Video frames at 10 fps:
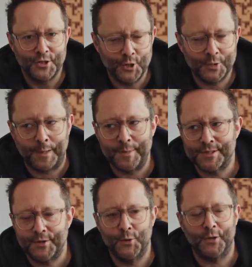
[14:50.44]
Newcomers
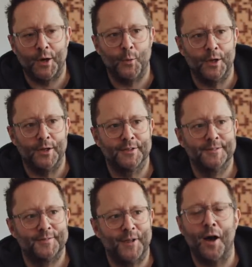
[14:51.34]
to the audio
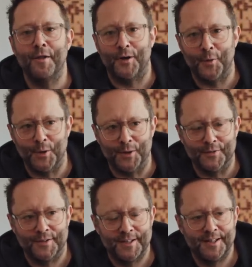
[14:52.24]
world, the hi-fi
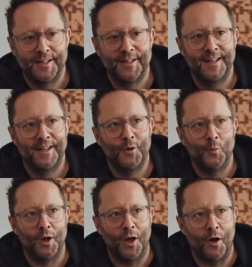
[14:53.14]
world,
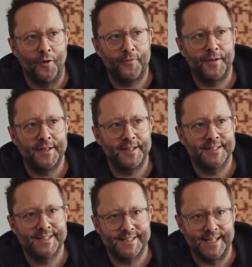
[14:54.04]
will often
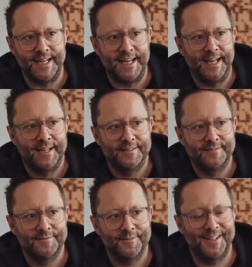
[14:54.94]
see
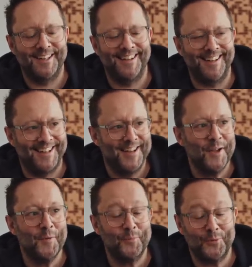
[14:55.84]

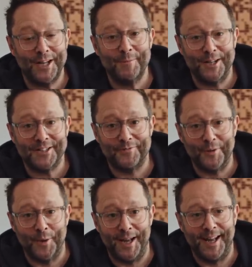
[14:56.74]
pretty much
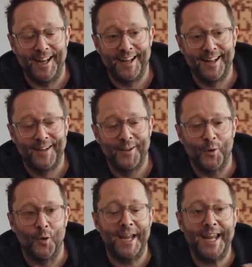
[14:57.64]
everywhere,
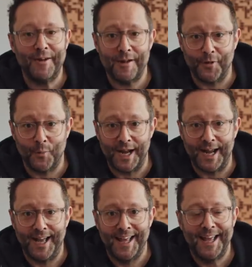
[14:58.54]
or hear
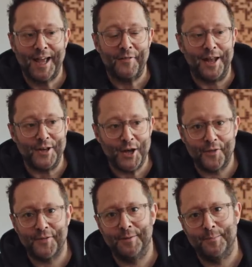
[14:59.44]
everywhere, that
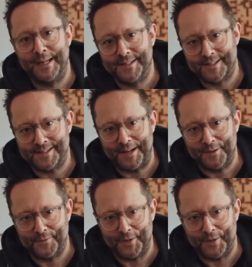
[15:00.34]
nothing beats the sound of